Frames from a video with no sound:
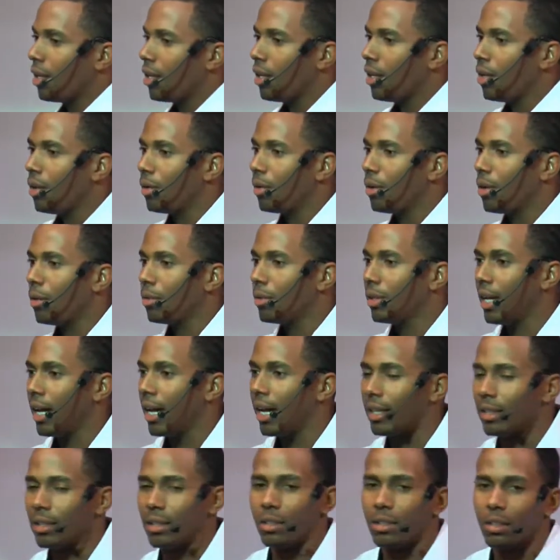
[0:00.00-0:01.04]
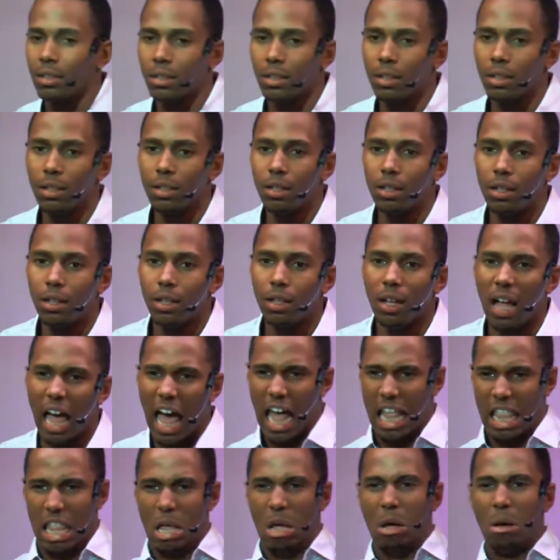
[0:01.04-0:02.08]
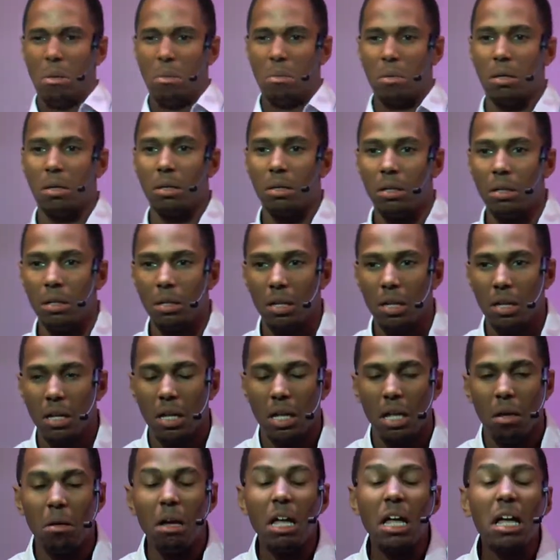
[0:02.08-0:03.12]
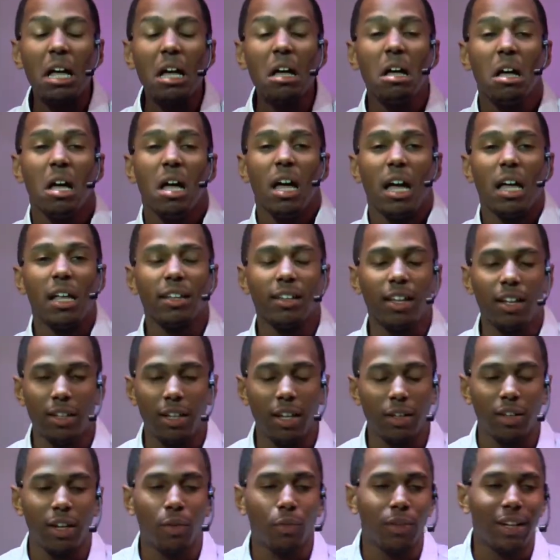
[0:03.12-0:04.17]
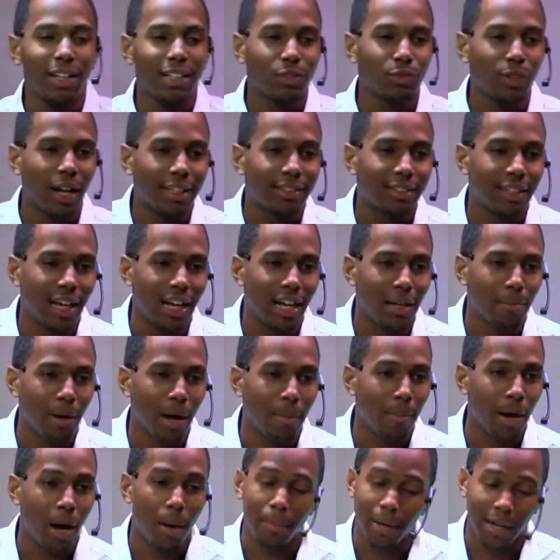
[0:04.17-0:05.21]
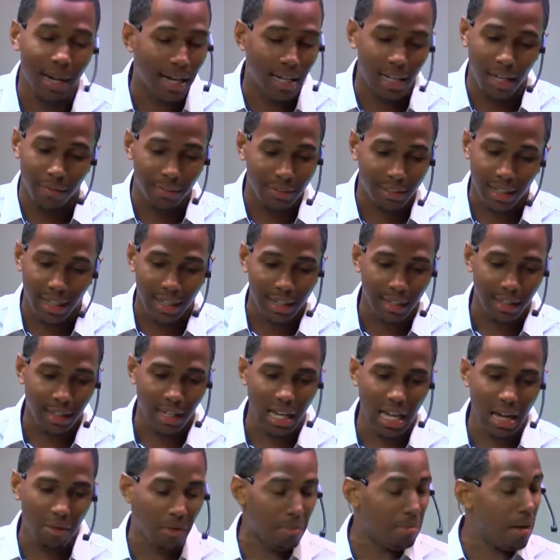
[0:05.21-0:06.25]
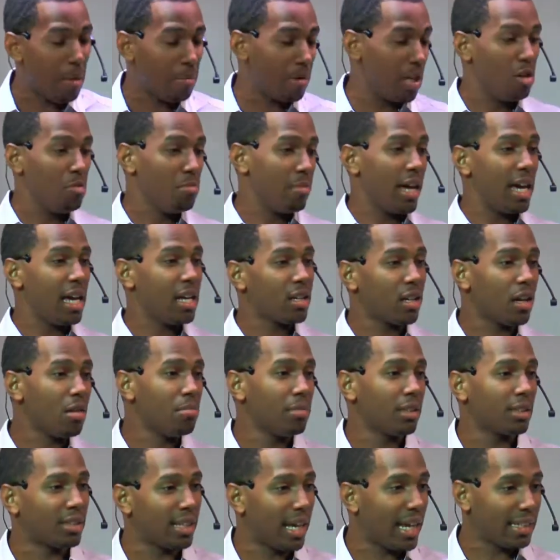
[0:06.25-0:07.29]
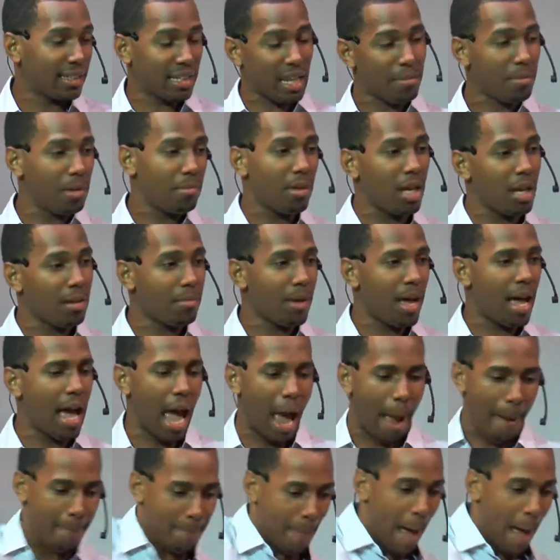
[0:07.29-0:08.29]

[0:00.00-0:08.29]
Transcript: don't know nothing. I know. Well, it, it, it, this is what I said to my mom, and I never said it again. Well, mama, you made your mistakes. Let me make mine.